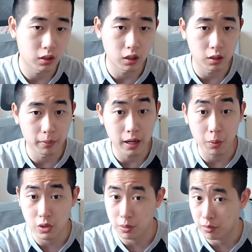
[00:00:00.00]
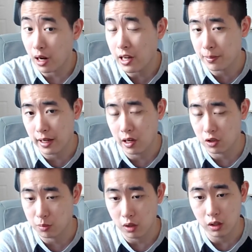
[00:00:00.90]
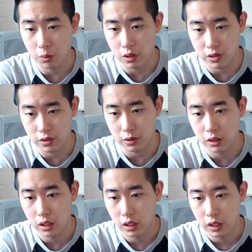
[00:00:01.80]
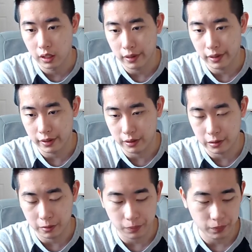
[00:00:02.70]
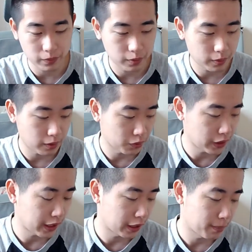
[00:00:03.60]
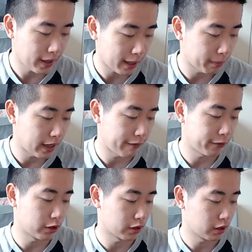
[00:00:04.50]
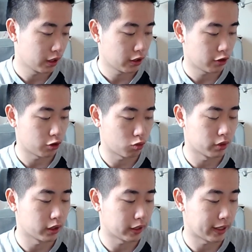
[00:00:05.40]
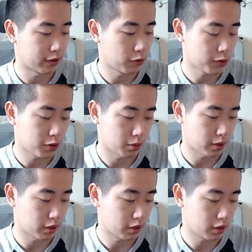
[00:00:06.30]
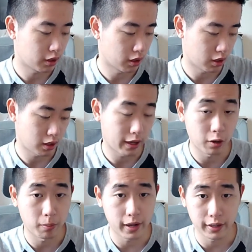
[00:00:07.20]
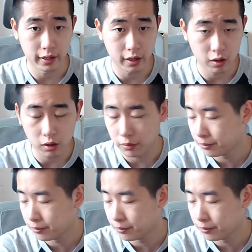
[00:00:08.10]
I was surprised by how small it was though, and I was taken aback, but after, you know, really getting used to it, I don't mind it at all.